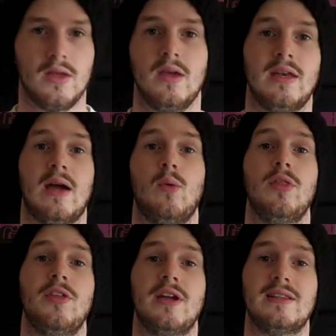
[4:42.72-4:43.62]
Now,
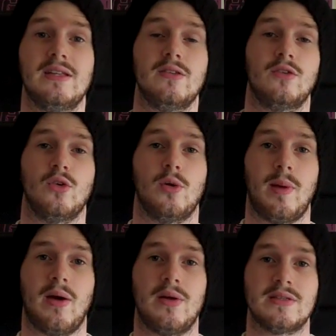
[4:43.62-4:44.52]
one thing I didn't talk
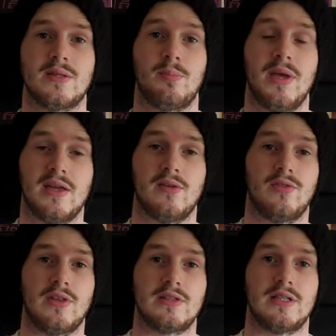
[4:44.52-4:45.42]
about is the picking for
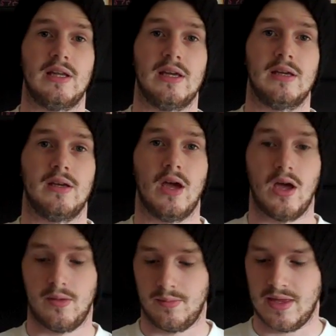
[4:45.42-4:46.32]
this lick.
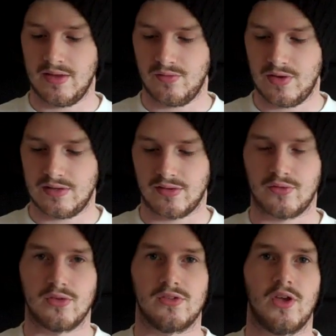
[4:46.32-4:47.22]
Yngwie is
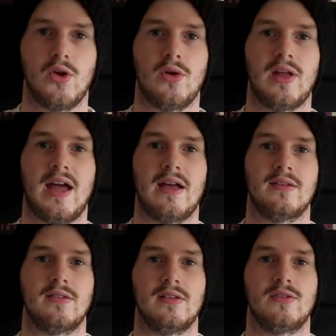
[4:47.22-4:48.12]
often touted
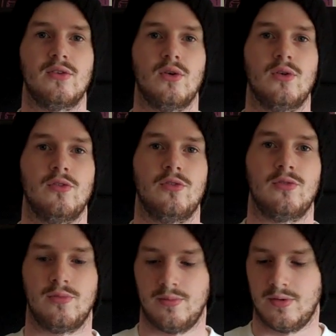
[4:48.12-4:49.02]
as the sort of
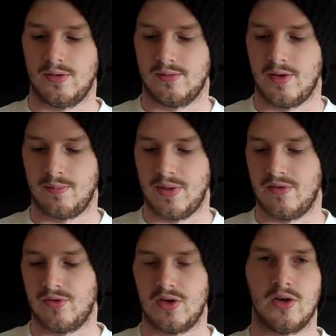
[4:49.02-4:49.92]
a bit
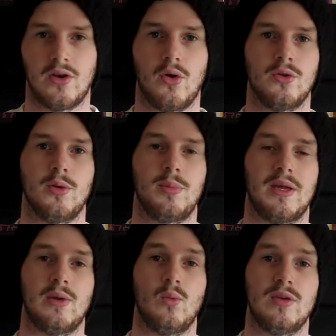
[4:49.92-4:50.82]
of an alternate
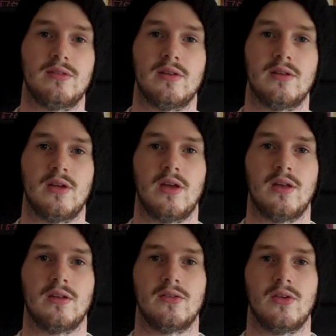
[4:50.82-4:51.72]
picking wizard,
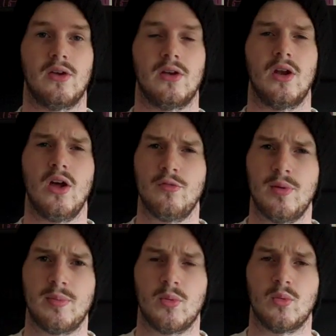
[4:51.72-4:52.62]
and a lot of
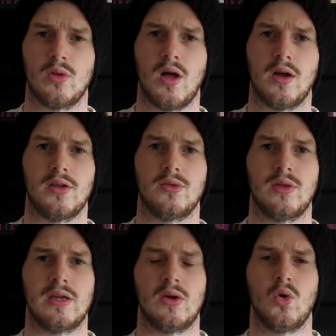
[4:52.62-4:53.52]
people will argue that
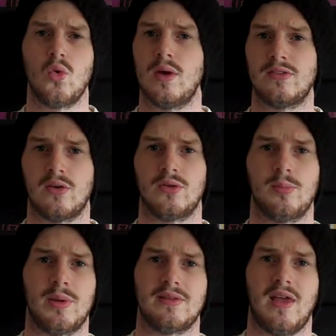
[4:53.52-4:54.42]
he always alternate
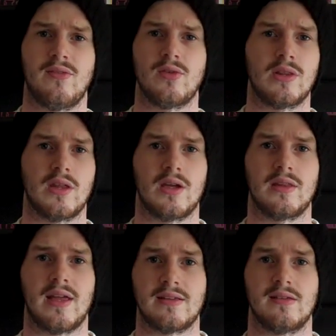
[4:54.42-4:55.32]
picks everything
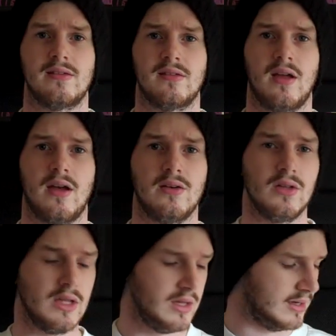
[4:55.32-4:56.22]
and that's his style.
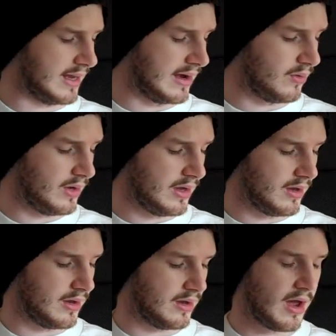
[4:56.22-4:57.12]
Now,
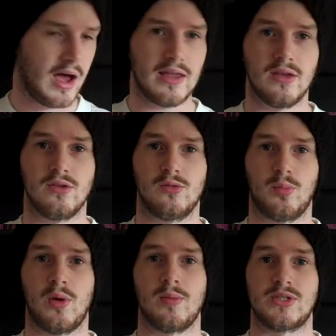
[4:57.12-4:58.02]
I use
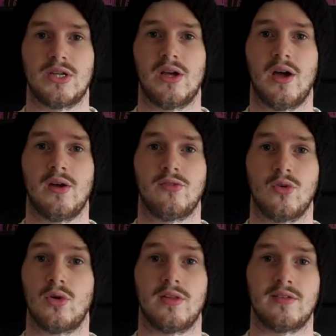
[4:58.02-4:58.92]
pretty much legato
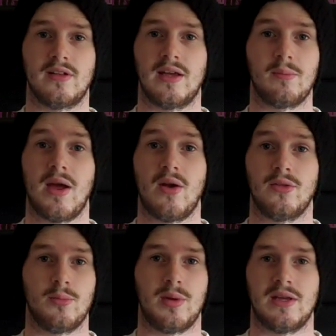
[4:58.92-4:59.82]
for all this lick. My
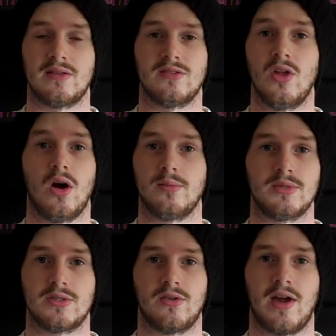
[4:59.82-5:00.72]
alternate picking is not up
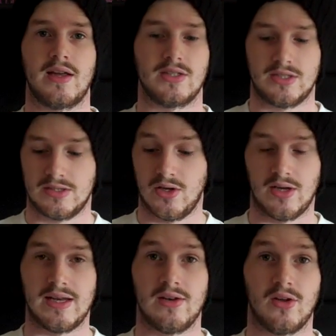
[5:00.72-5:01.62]
to scratch,
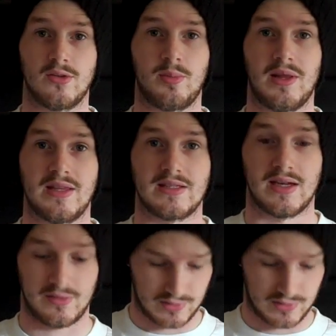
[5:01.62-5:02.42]
certainly not to play this kind of